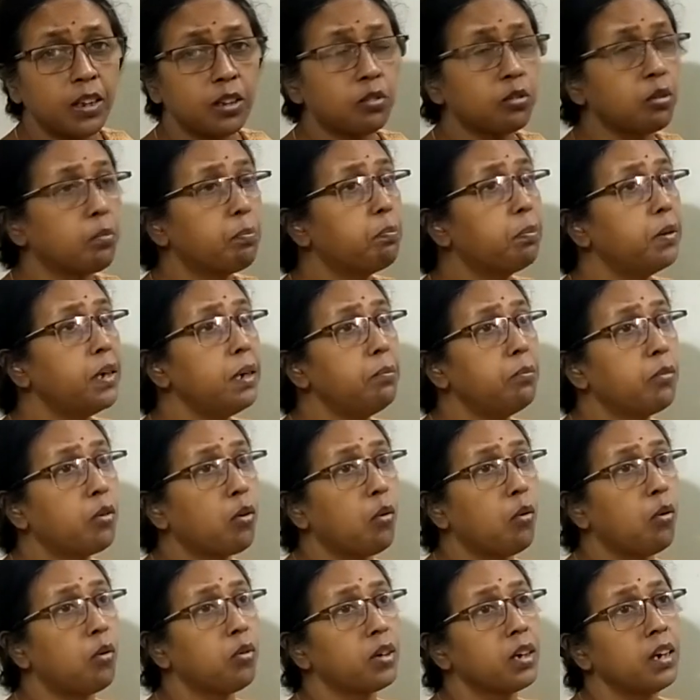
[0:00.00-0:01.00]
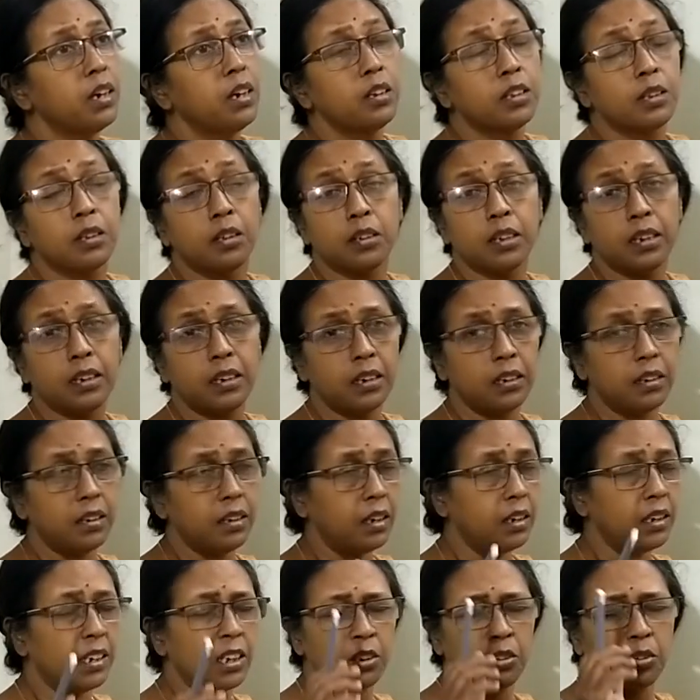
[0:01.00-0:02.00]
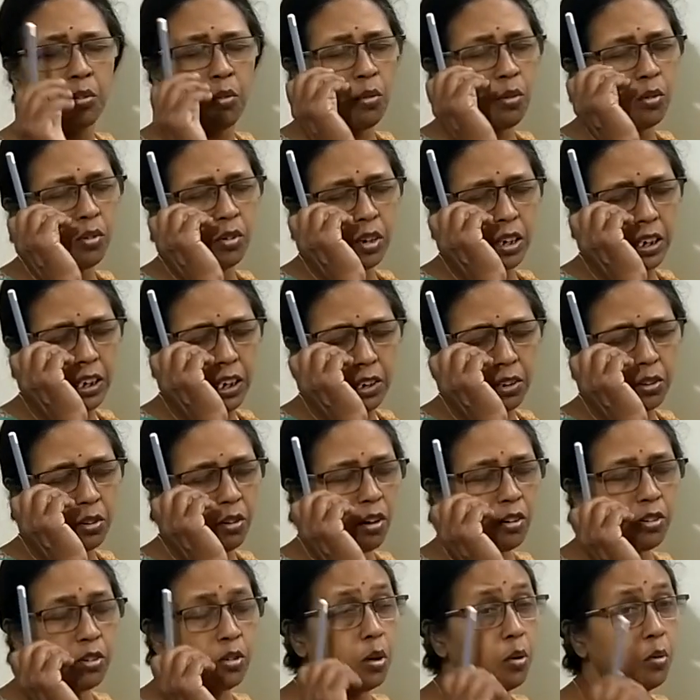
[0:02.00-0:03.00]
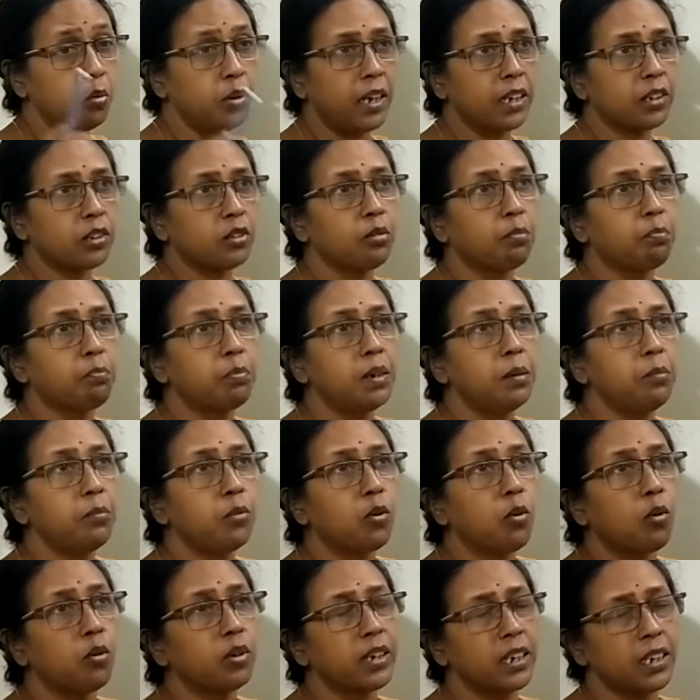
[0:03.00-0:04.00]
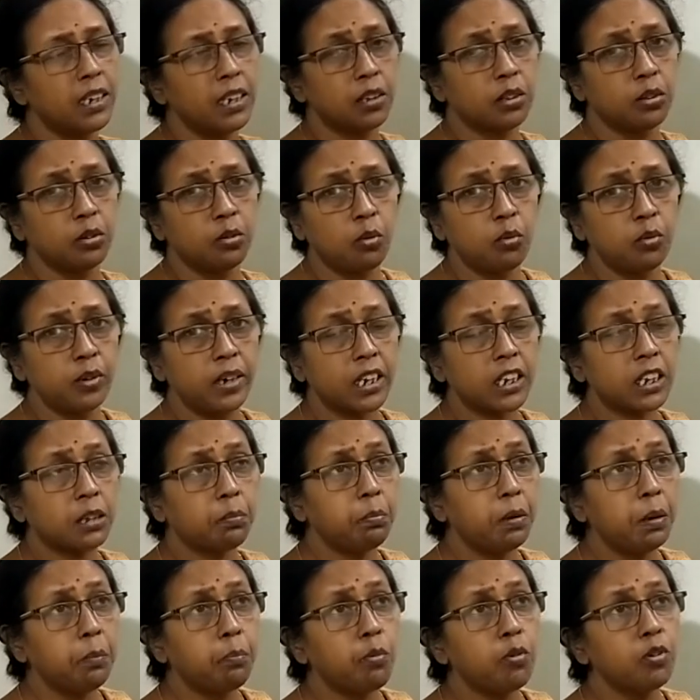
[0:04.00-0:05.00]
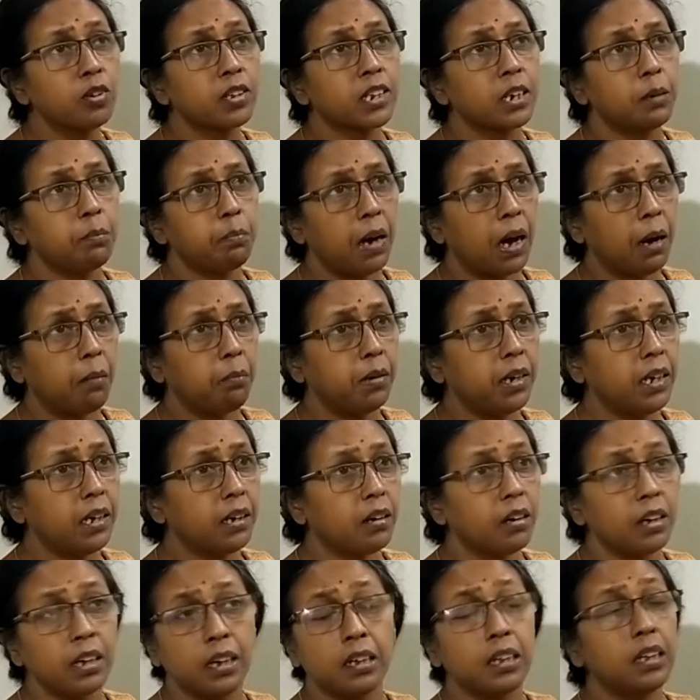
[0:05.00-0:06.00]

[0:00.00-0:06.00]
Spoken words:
the Supreme Court, it is not known as Supreme Court, it is known as People's Republic,